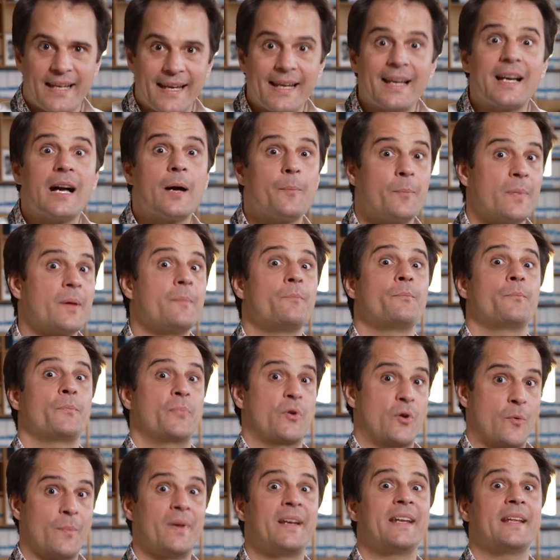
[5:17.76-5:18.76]
take up a
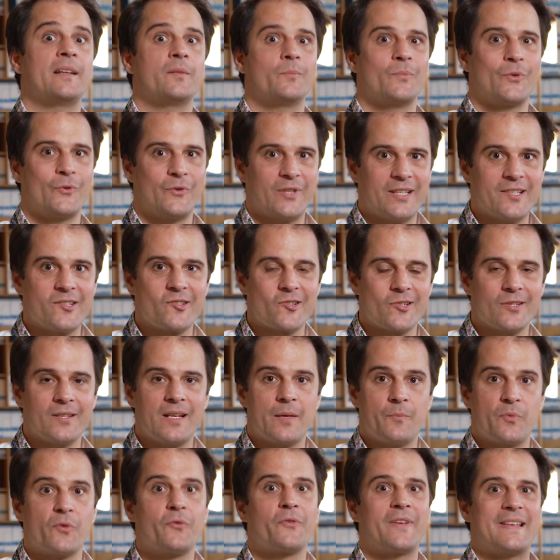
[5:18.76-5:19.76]
permanent position,
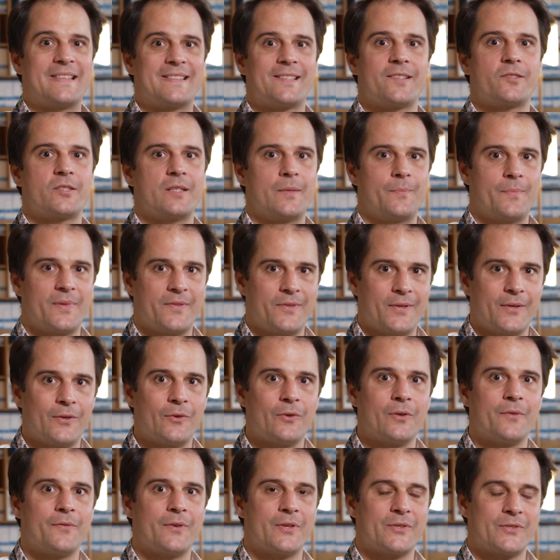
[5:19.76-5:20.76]
a professorship at the
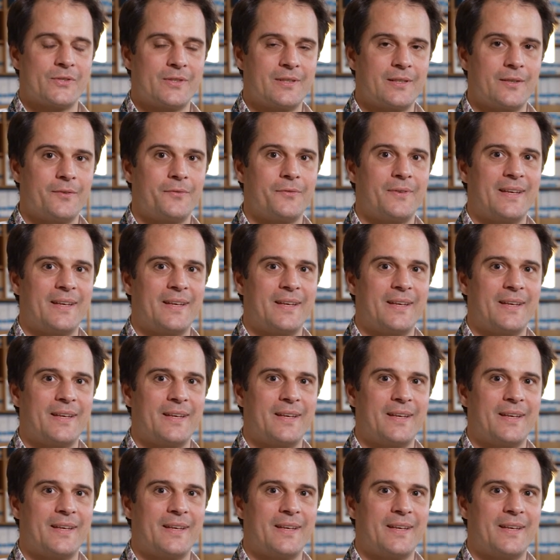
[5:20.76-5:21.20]
University of